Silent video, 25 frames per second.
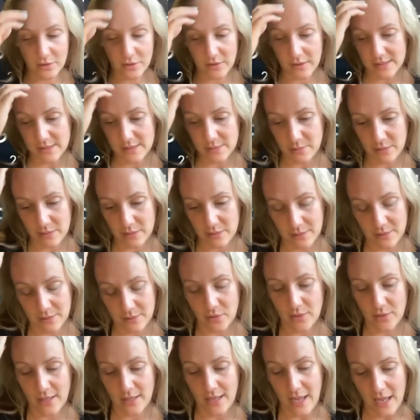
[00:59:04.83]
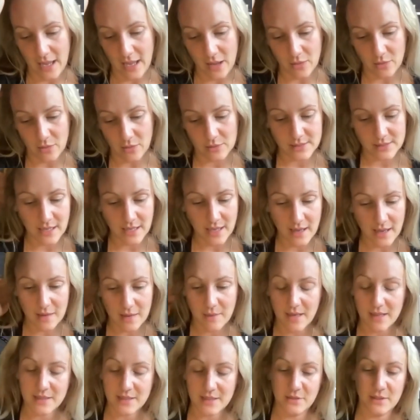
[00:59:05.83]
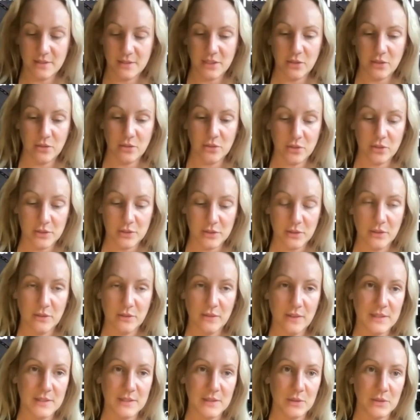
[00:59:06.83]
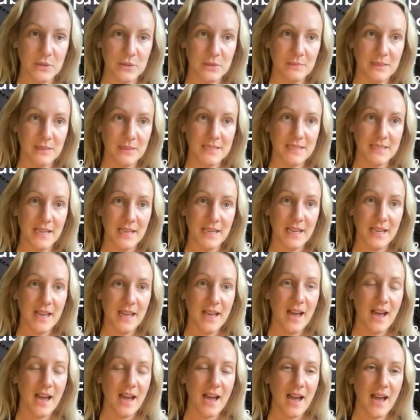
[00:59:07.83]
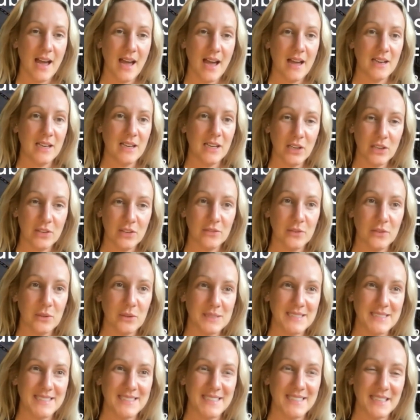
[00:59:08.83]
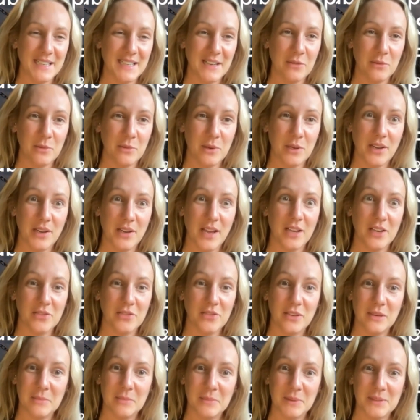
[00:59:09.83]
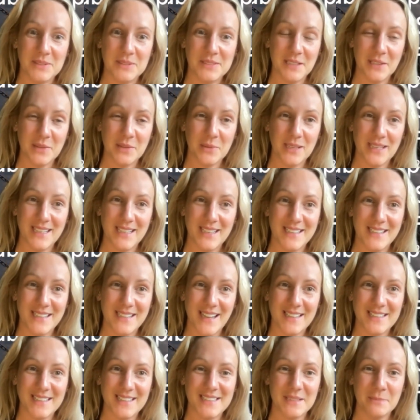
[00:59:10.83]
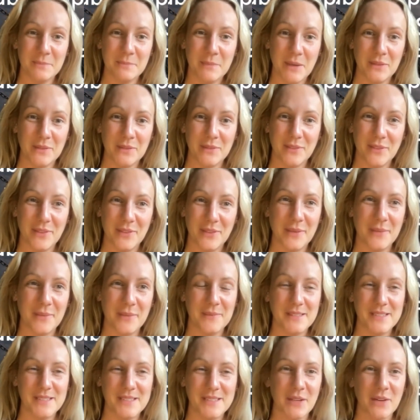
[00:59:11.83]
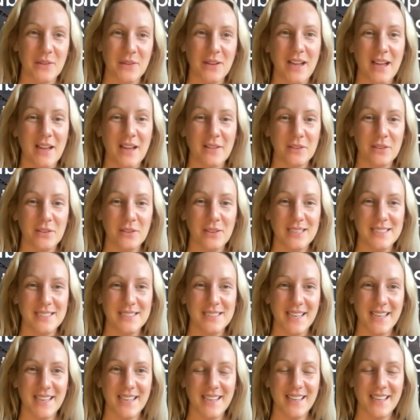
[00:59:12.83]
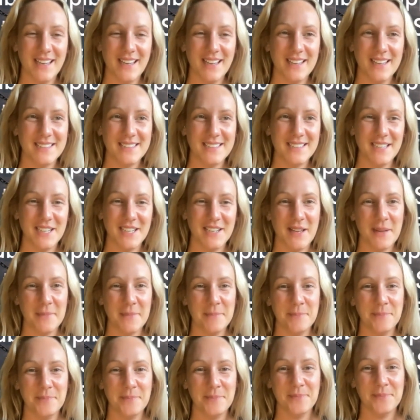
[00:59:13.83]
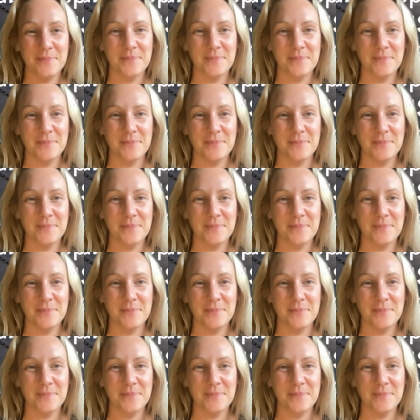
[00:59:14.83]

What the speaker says: This will be going out as a video across all of our social media. Looking forward to seeing everyone at Green Building Week next month. So have a great day and see you then.